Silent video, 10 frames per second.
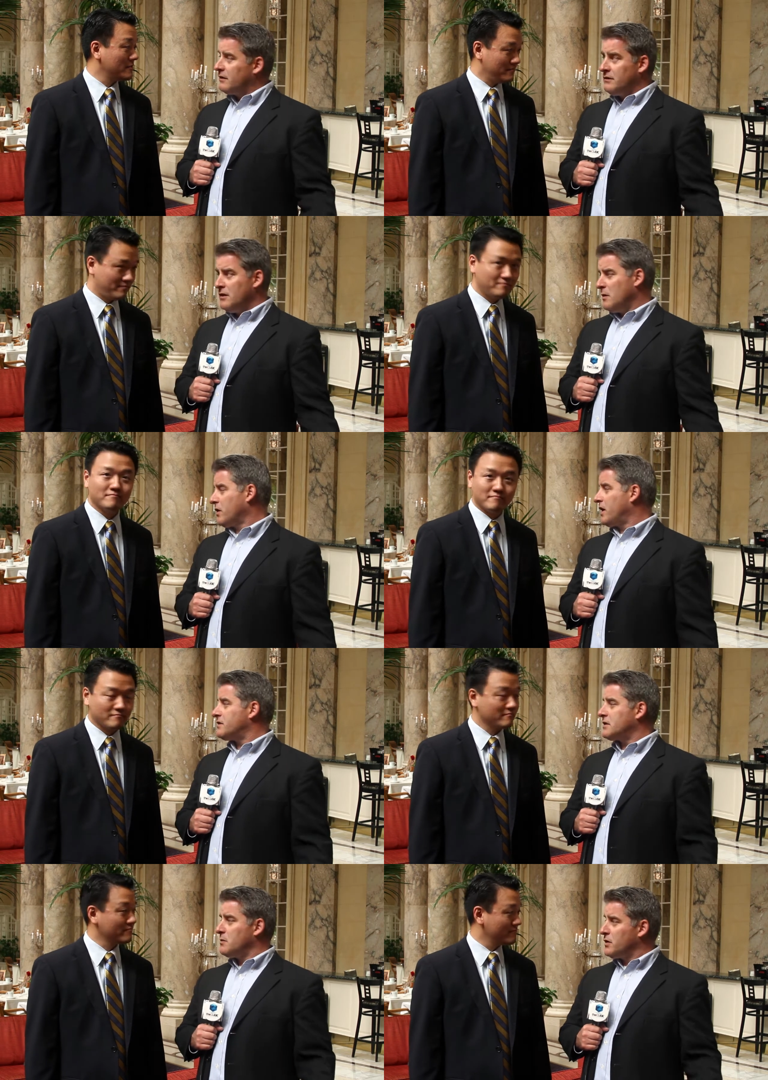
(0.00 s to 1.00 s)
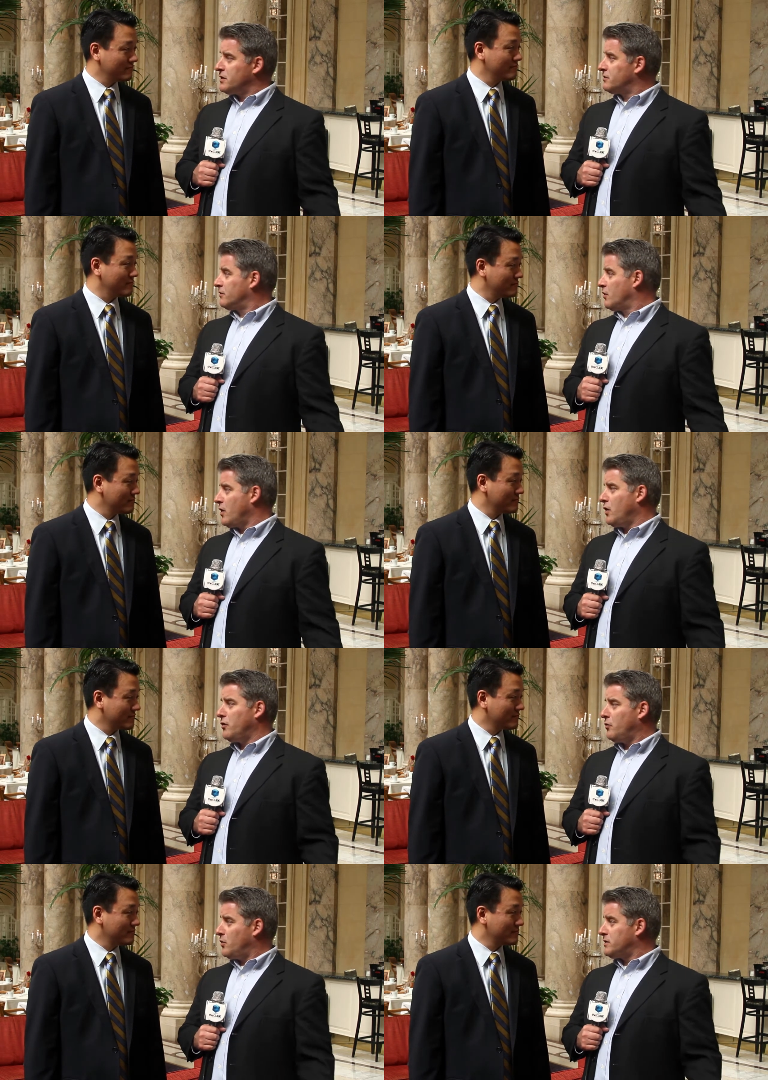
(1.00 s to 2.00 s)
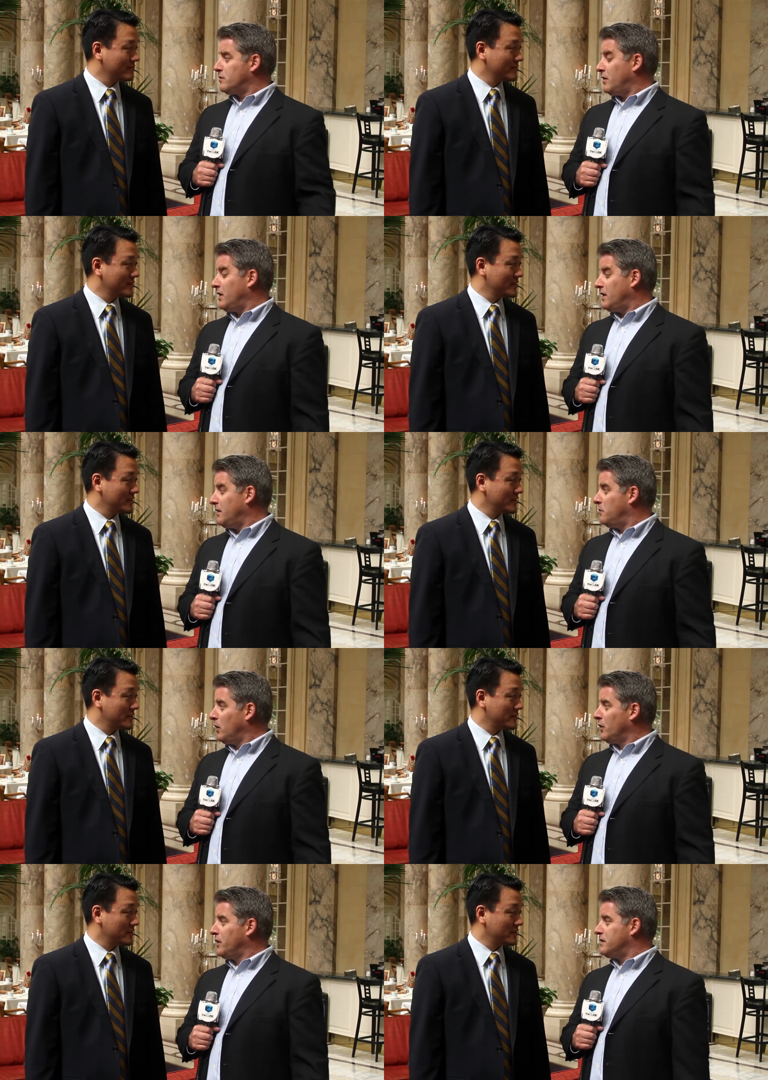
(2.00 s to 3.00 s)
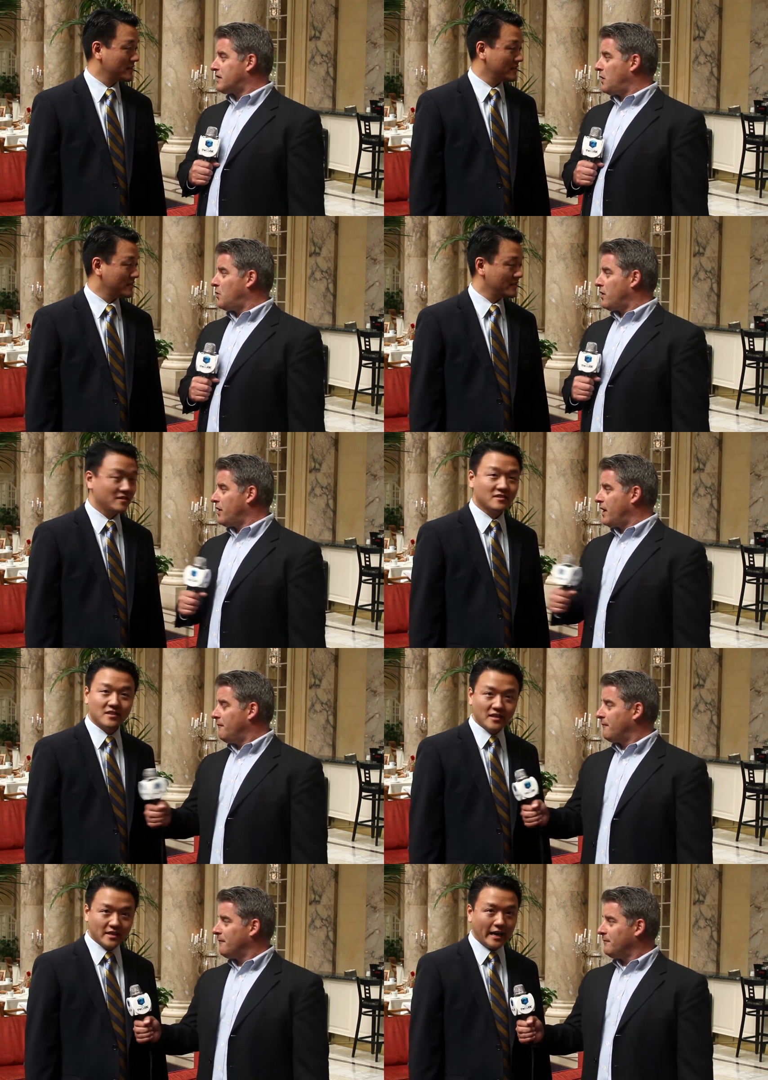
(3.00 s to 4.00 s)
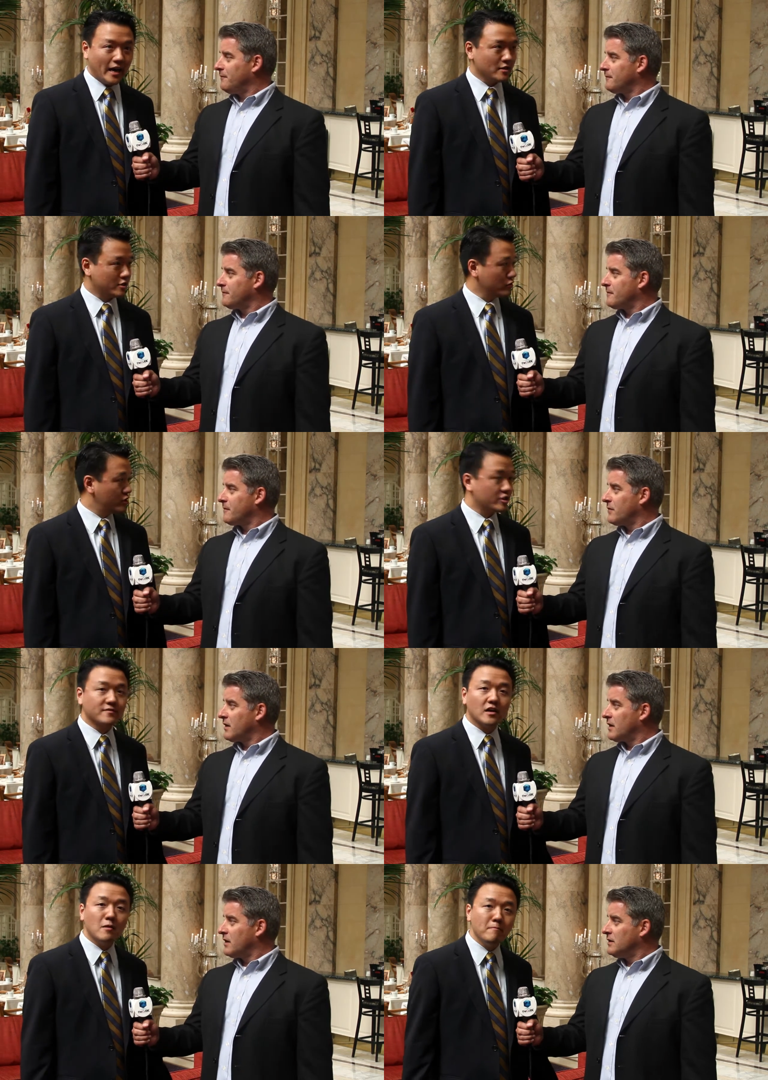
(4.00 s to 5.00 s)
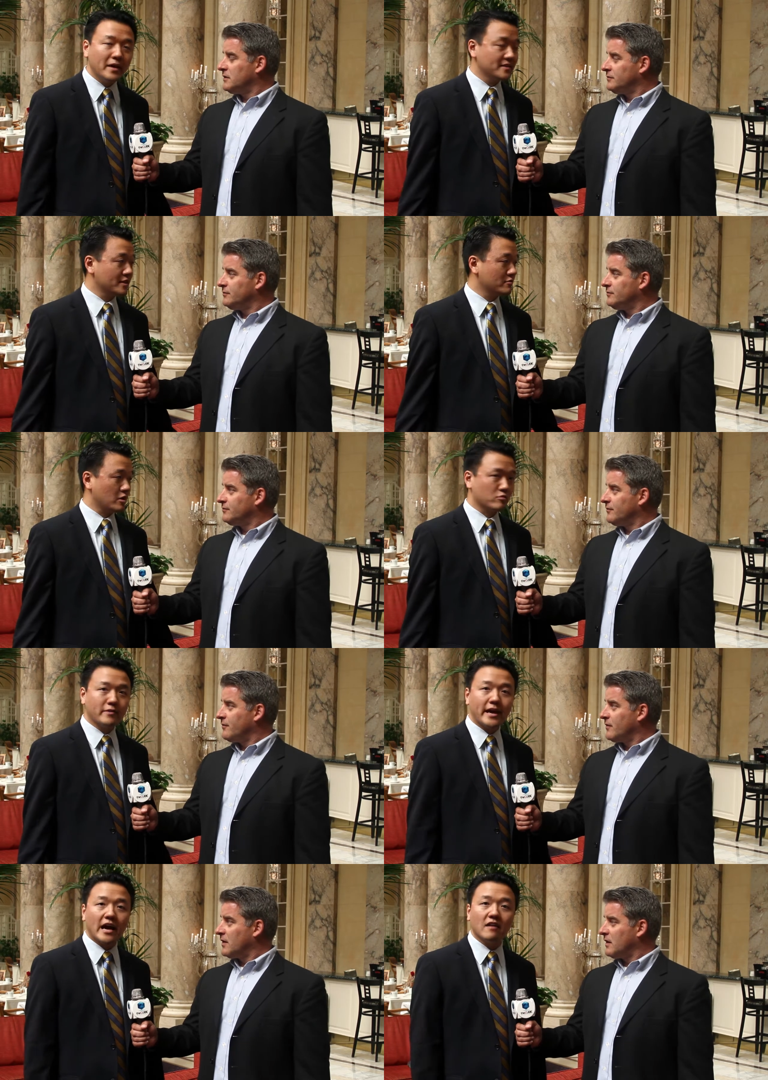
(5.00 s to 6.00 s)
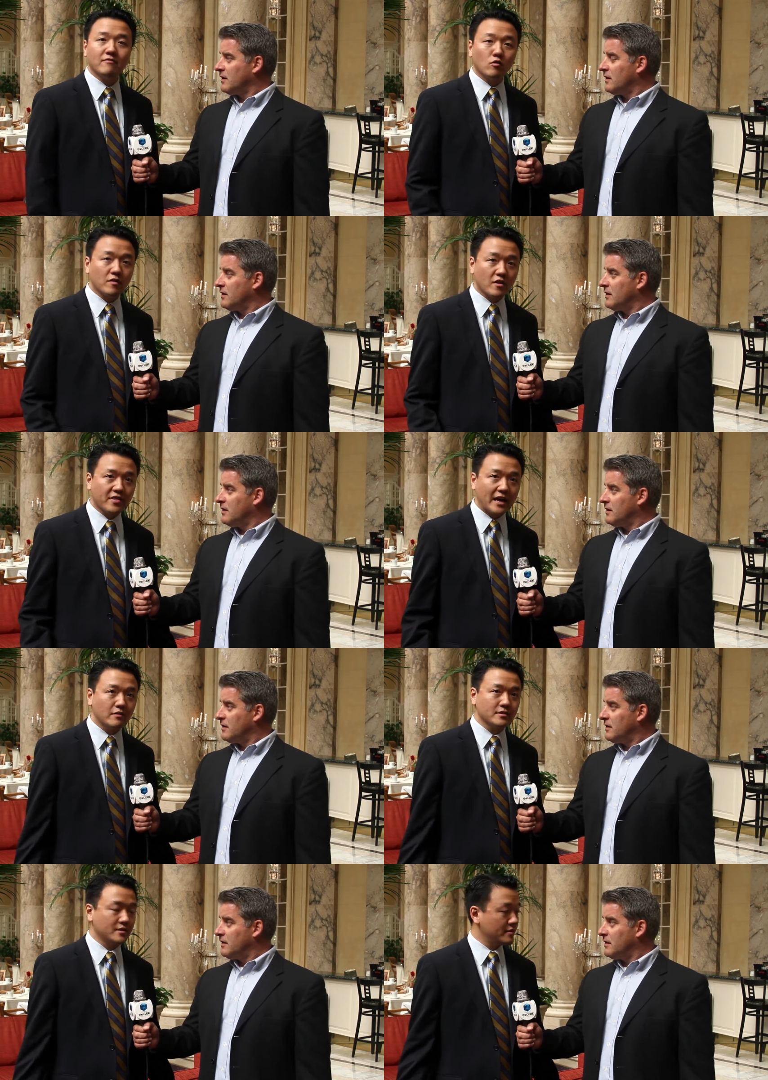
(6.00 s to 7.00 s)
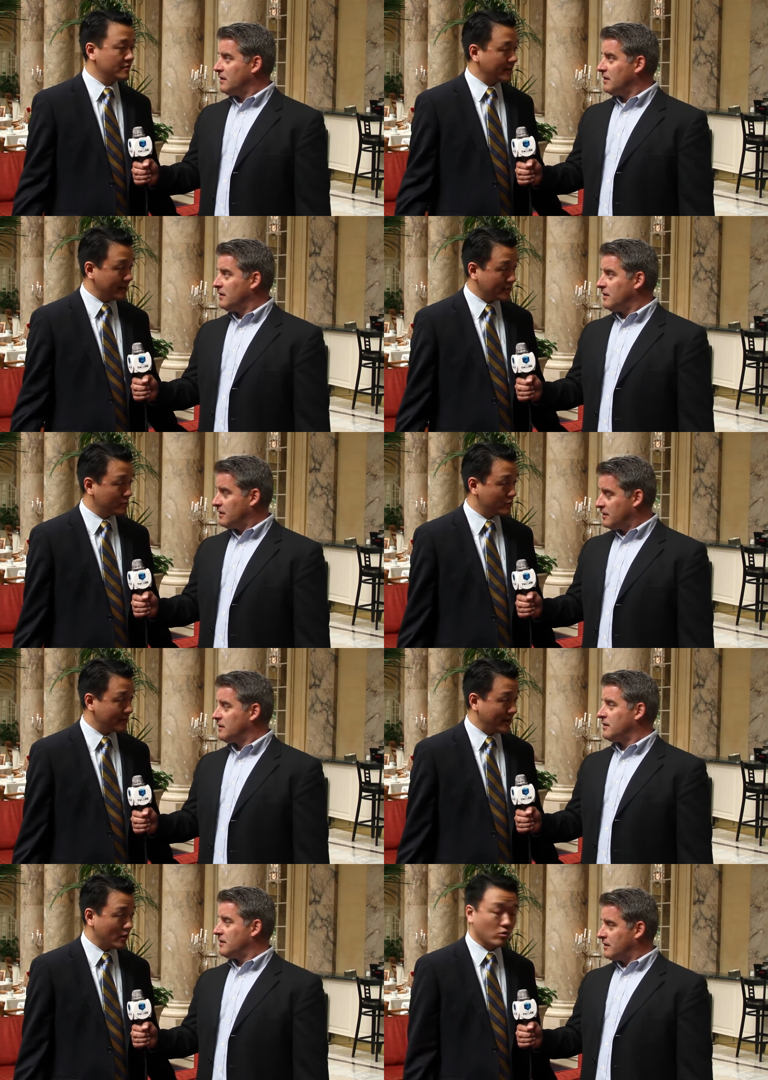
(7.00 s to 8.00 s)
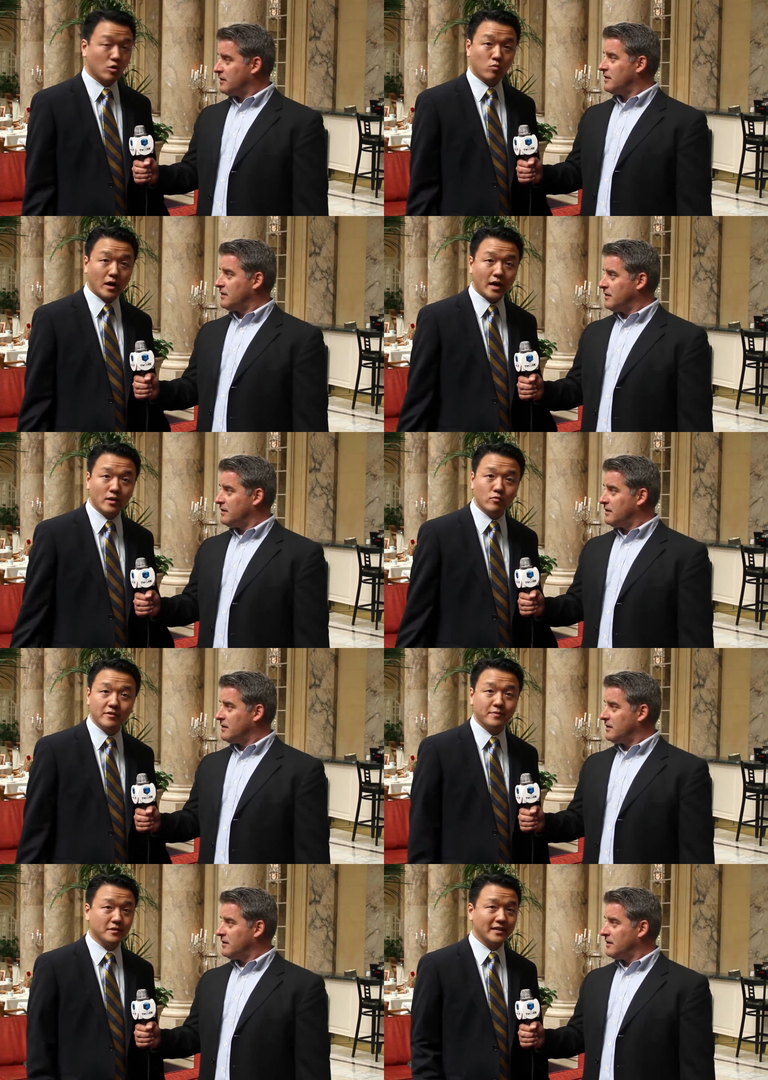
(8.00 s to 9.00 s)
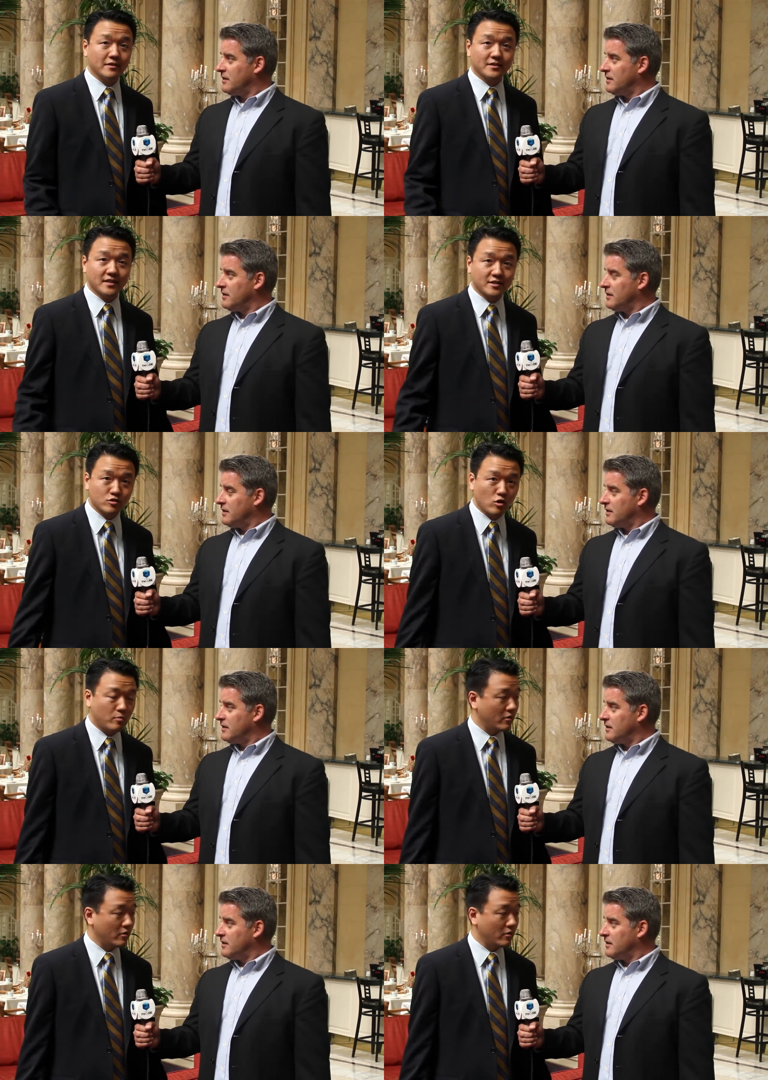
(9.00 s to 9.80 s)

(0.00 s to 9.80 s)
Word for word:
Speaker 1: number of customers, growth, what's uh, employees, kind of where are you?
Speaker 2: Yeah, so just amazing growth. We have over a thousand customers now worldwide. We've built out six global